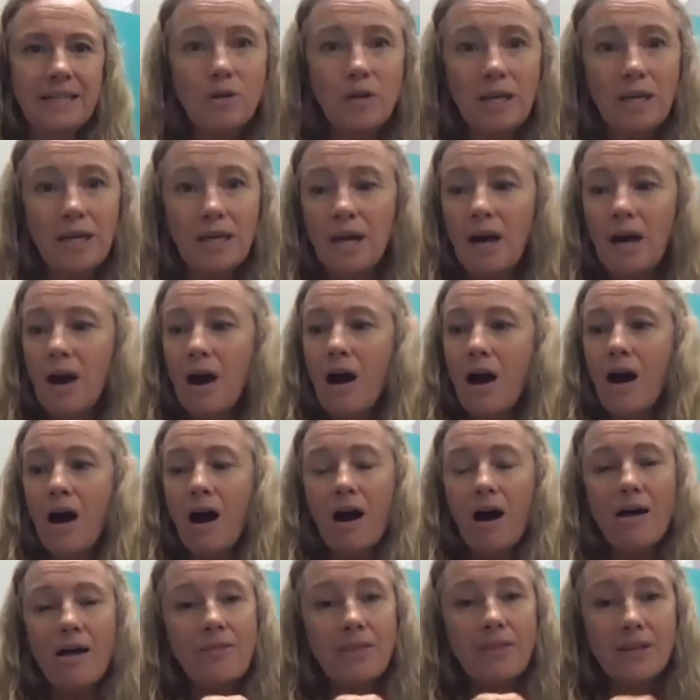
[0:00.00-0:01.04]
Muki,
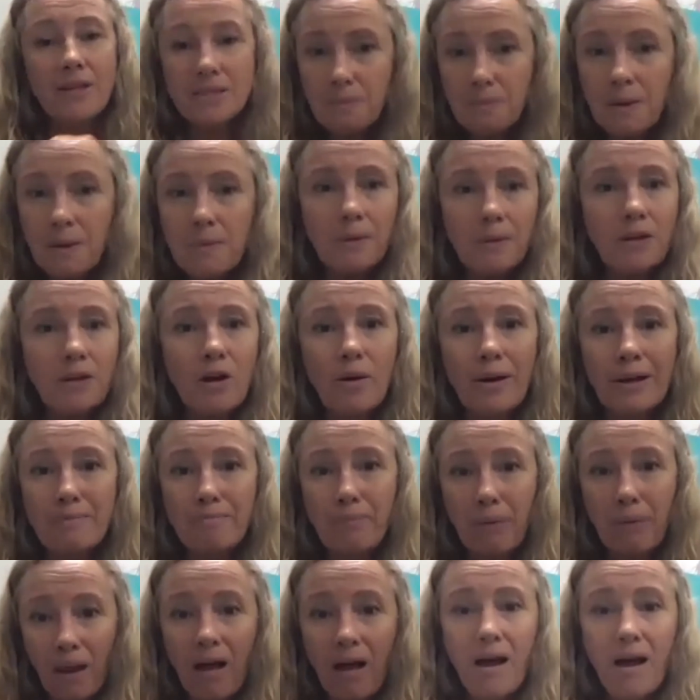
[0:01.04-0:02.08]
these people are
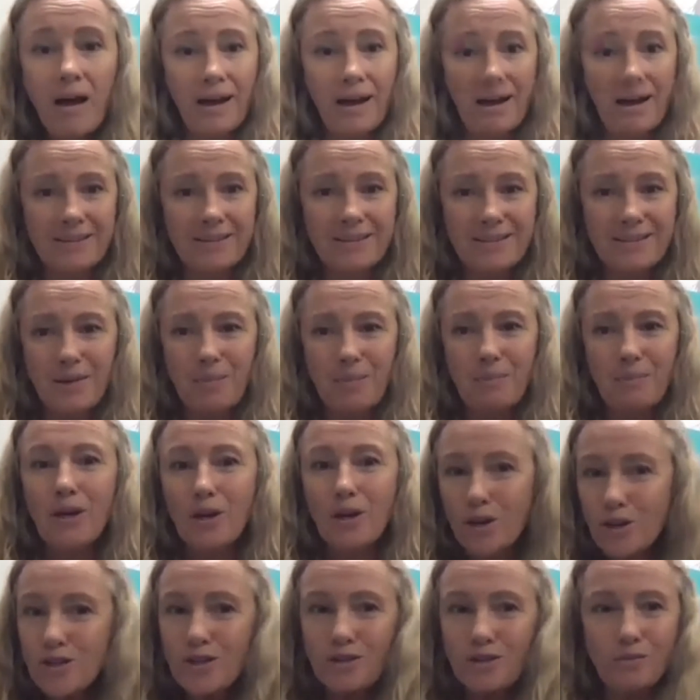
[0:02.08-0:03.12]
going blind
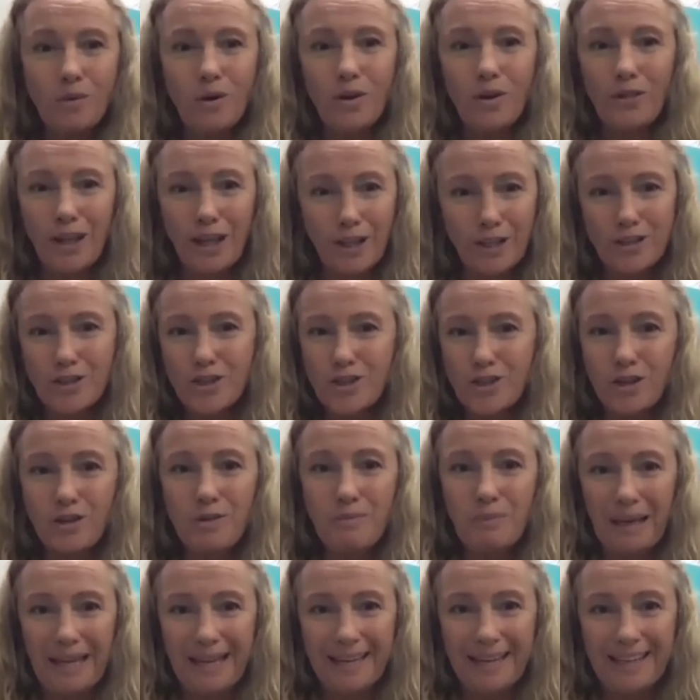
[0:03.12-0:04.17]
because of what they're
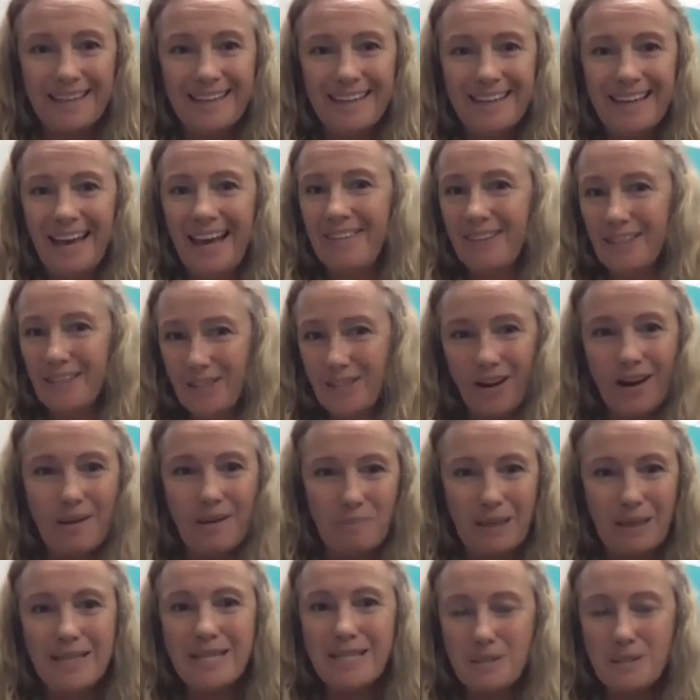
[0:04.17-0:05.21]
consuming and the
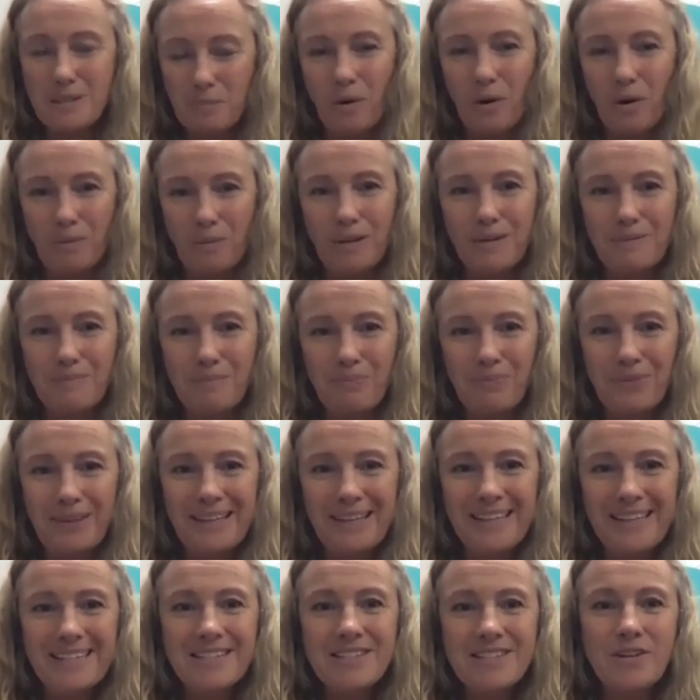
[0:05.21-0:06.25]
diabetes problem.
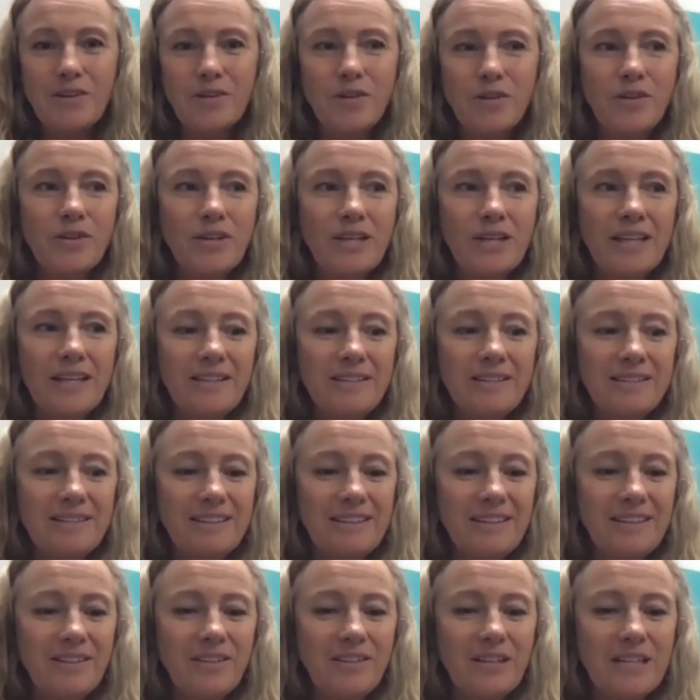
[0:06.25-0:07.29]
So you
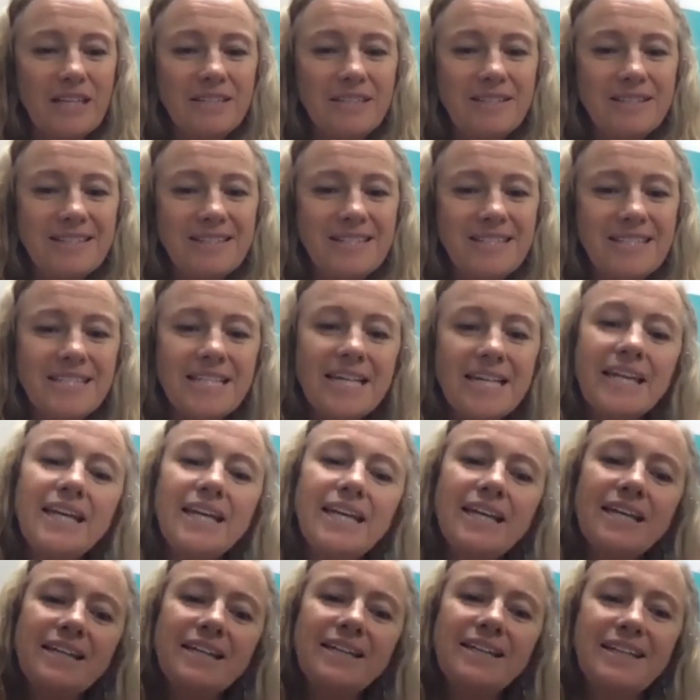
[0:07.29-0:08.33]
can
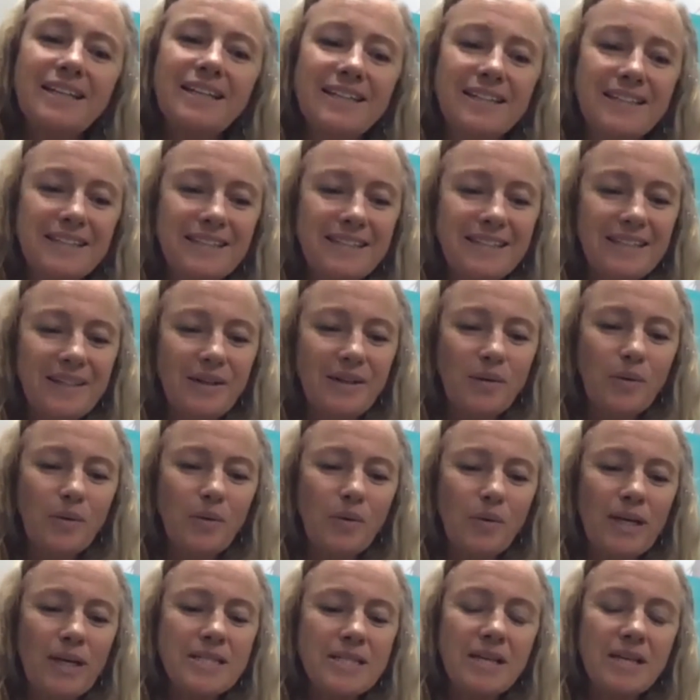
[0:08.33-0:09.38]
see
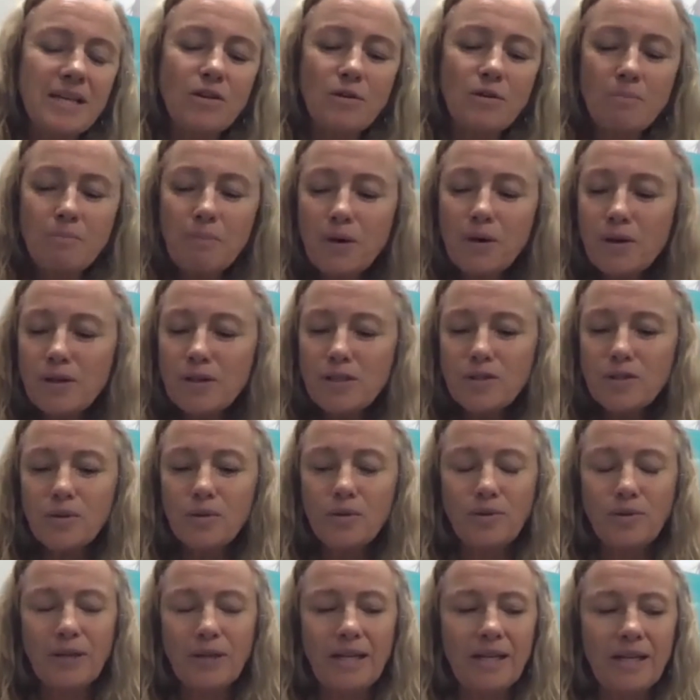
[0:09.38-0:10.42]
it's either a personal
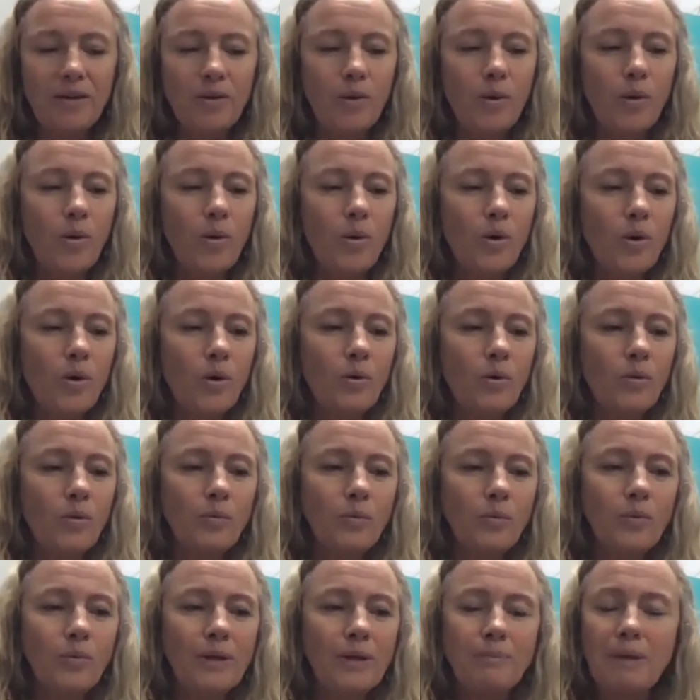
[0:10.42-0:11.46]
thing or
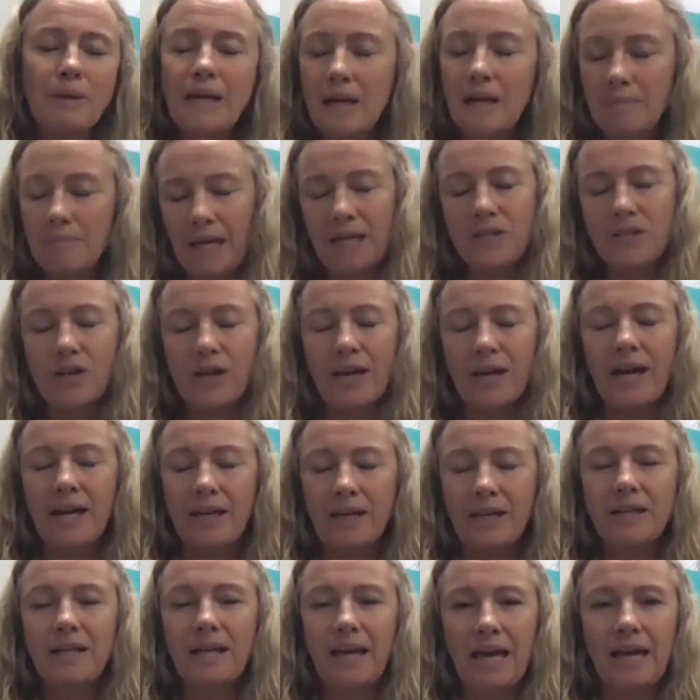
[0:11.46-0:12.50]
we become
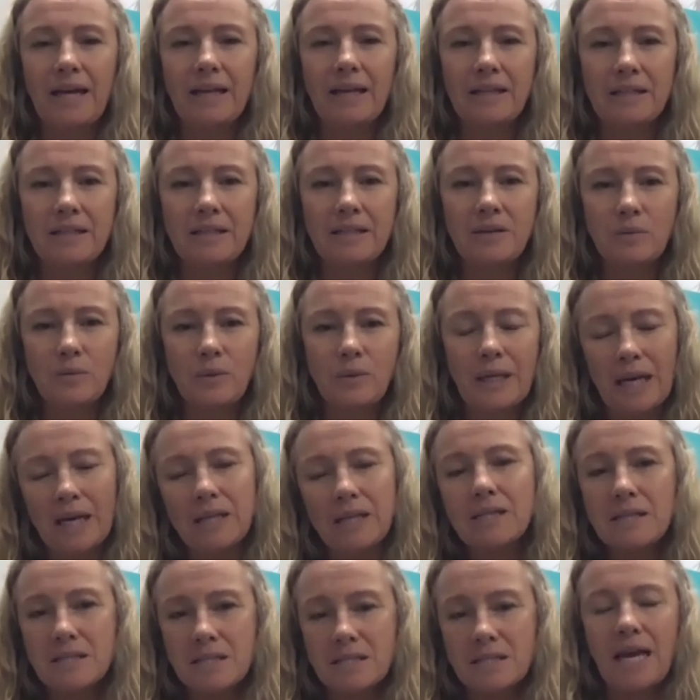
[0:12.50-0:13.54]
educated and we
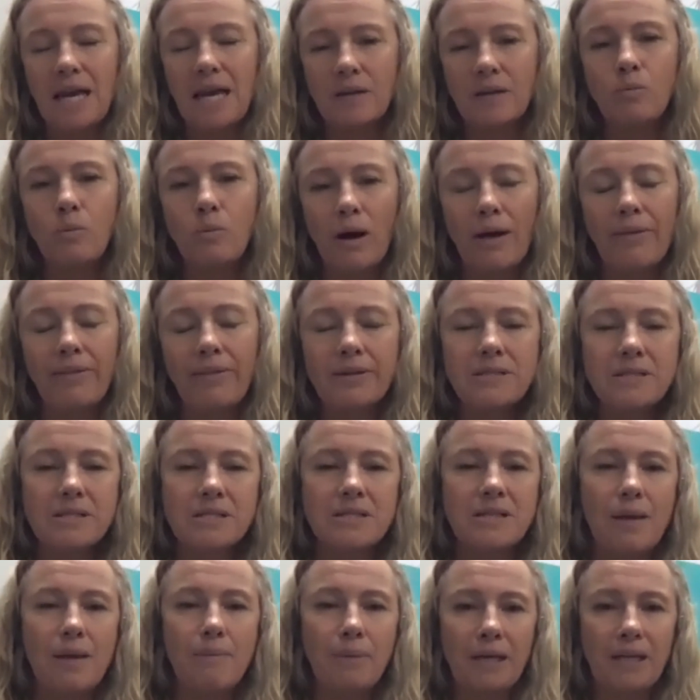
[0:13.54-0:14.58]
understand why this
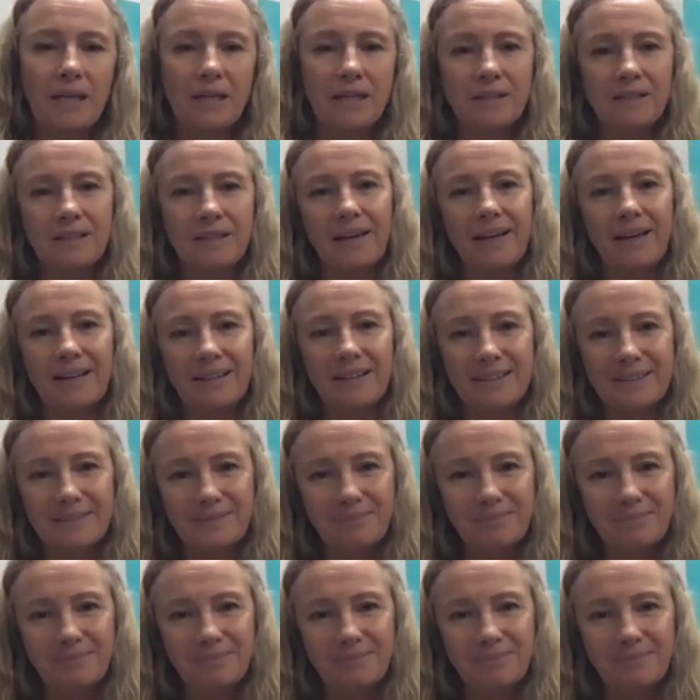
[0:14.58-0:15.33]
is happening. Yeah.